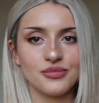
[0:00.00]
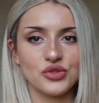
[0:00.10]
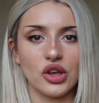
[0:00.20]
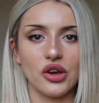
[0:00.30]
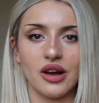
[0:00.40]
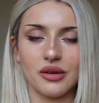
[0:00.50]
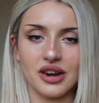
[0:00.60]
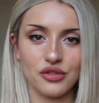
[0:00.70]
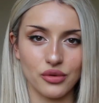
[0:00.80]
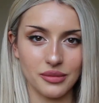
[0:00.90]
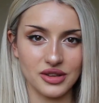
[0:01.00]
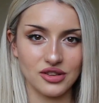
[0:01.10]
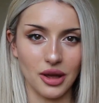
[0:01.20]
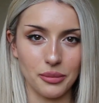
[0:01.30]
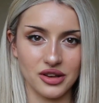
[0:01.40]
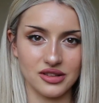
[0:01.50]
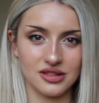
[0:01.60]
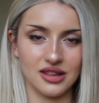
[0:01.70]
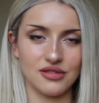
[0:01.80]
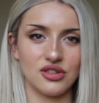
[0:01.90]
so I'm gonna have to wrap this up
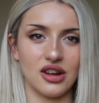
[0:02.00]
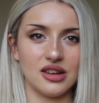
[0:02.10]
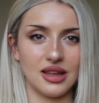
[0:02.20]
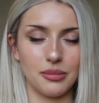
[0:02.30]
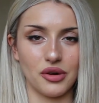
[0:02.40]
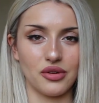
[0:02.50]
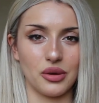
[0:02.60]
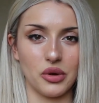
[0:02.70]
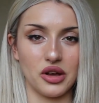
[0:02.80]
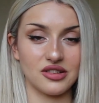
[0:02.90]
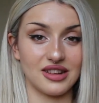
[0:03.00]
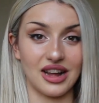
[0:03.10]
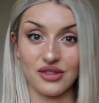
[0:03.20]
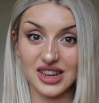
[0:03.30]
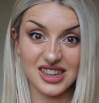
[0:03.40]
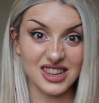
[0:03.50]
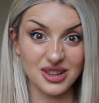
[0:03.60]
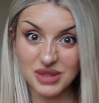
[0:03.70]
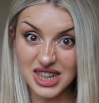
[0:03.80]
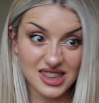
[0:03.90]
because they've started their building works now. I
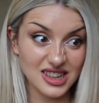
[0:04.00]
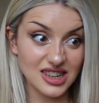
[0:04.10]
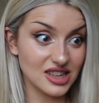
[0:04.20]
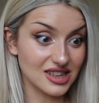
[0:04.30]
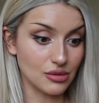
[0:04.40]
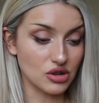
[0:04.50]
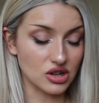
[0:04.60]
can't be listening to them